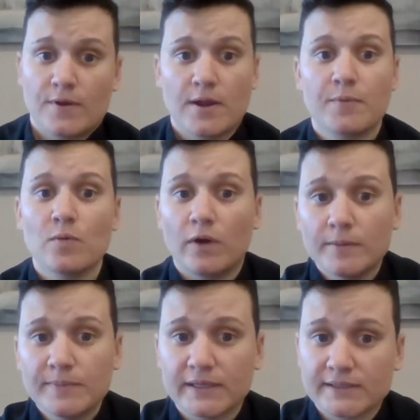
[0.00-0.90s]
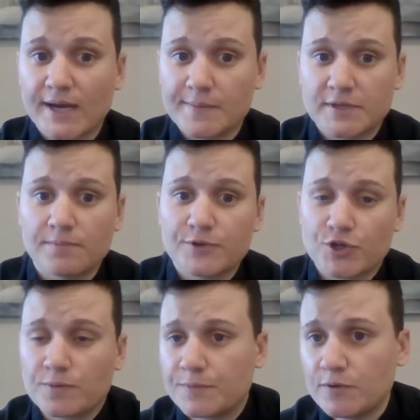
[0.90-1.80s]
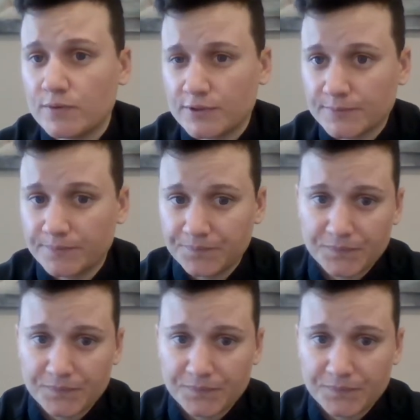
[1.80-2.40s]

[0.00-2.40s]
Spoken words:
Number one being time temperature abuse.